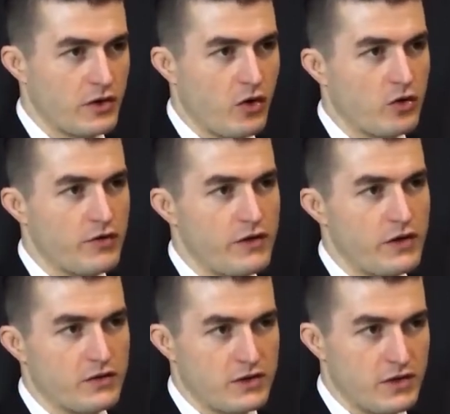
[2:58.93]
Like all the
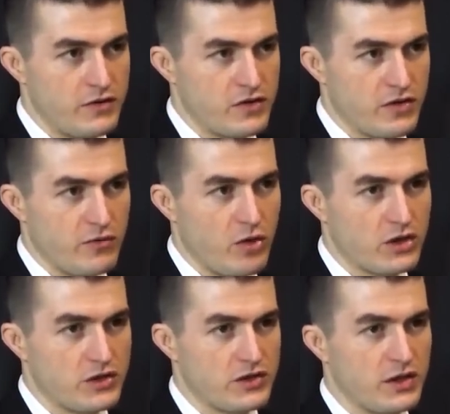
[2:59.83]
videos and interviews I
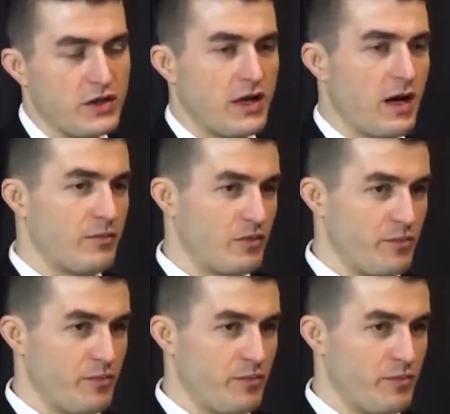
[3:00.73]
watched, I'm